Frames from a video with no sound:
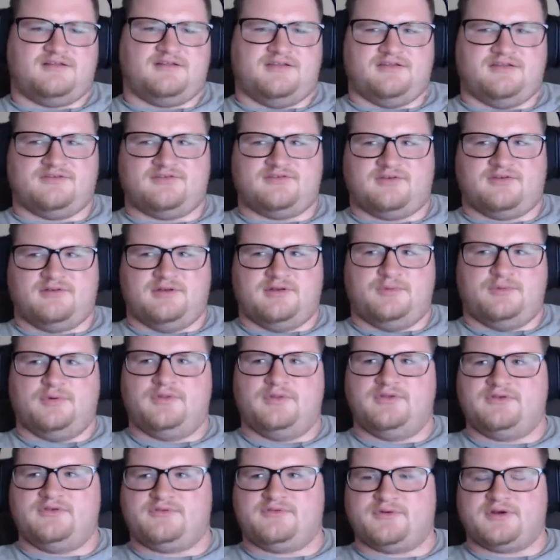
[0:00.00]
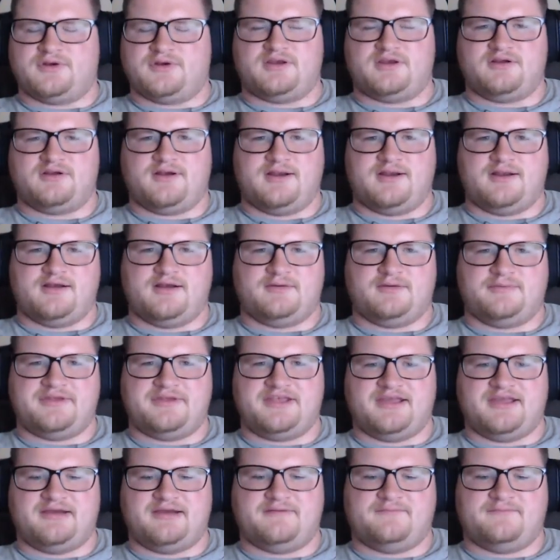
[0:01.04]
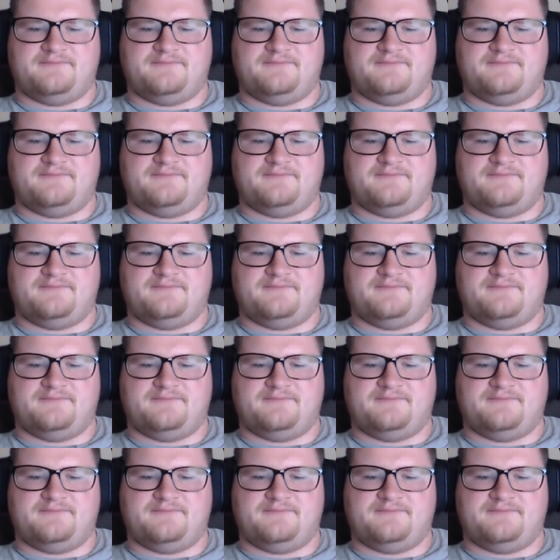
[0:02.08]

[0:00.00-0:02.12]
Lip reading: there's only one that's working right now, but yeah.